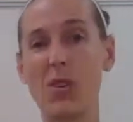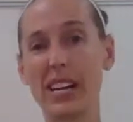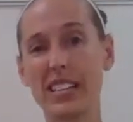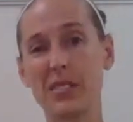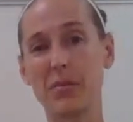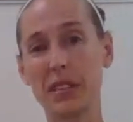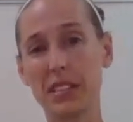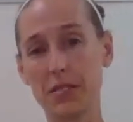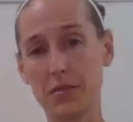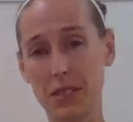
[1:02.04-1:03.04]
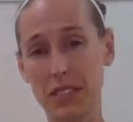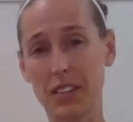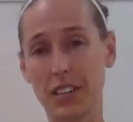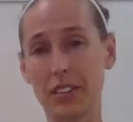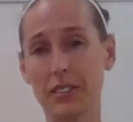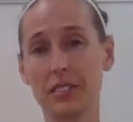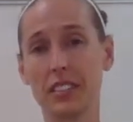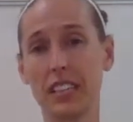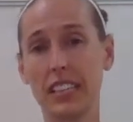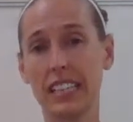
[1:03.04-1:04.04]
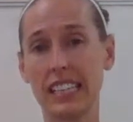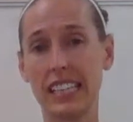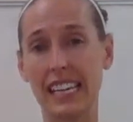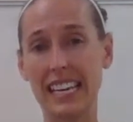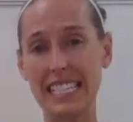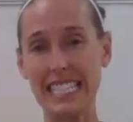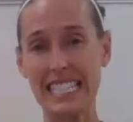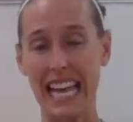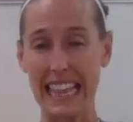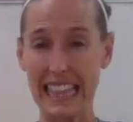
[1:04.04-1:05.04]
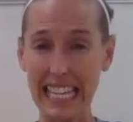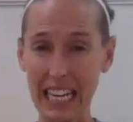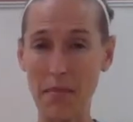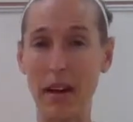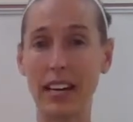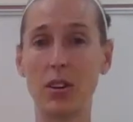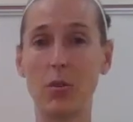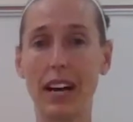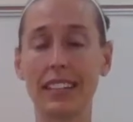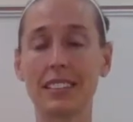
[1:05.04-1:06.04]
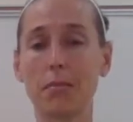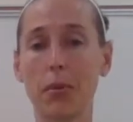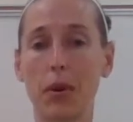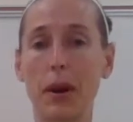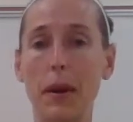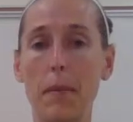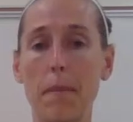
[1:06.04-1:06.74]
ways to reuse materials, and I think I might know it's important.